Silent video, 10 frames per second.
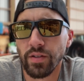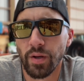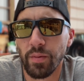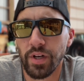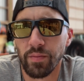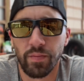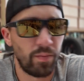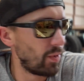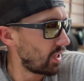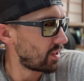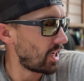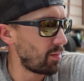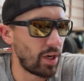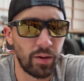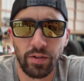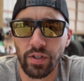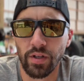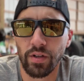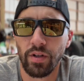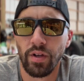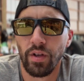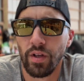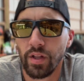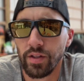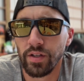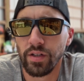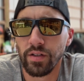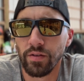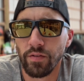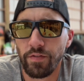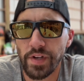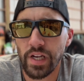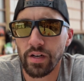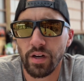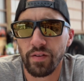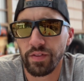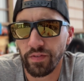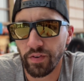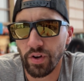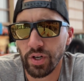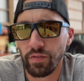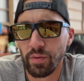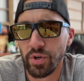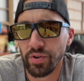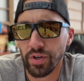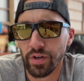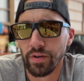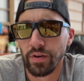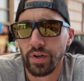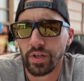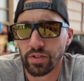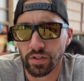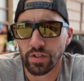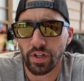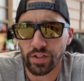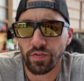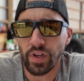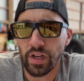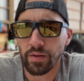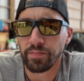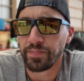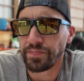I mean, by the time I took the fan off the front of the motor, because it was a clutch fan,